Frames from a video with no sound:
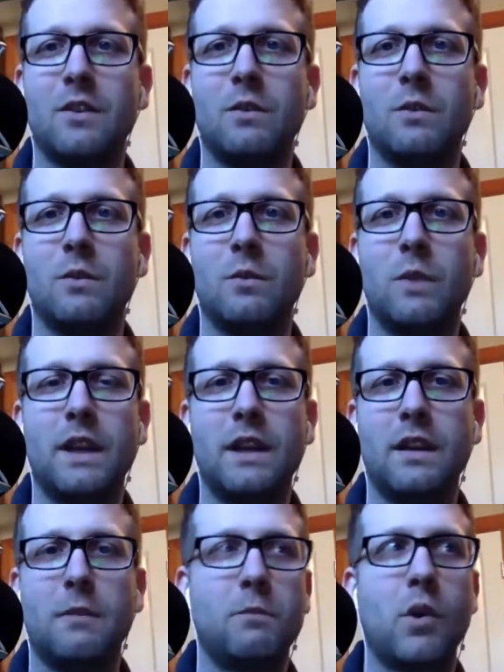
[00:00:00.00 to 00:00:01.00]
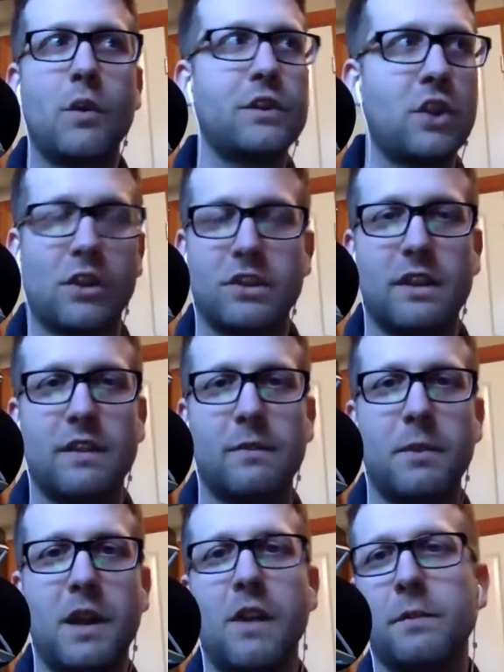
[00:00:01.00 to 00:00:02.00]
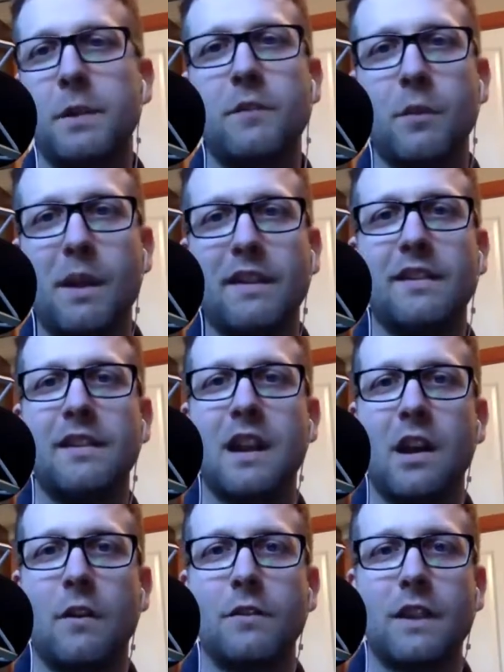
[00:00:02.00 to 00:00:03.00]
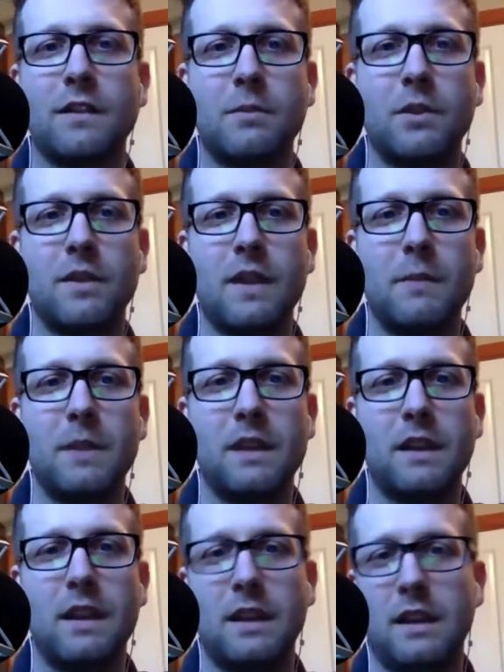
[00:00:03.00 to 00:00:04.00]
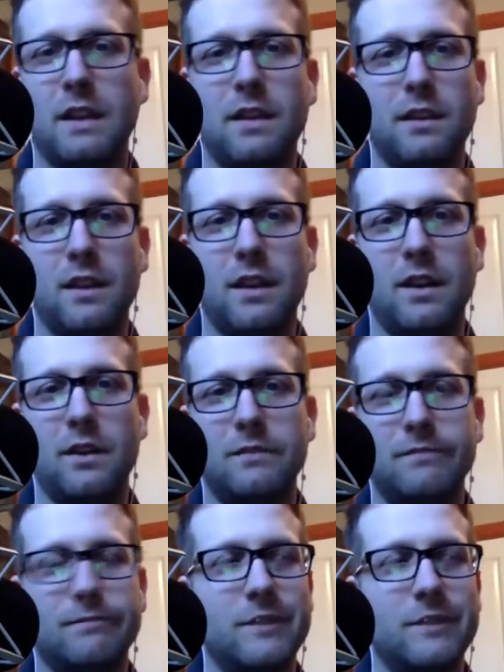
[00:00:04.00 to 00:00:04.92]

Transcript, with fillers: we both churches, but I'll speak for myself, not to put them in any, uh,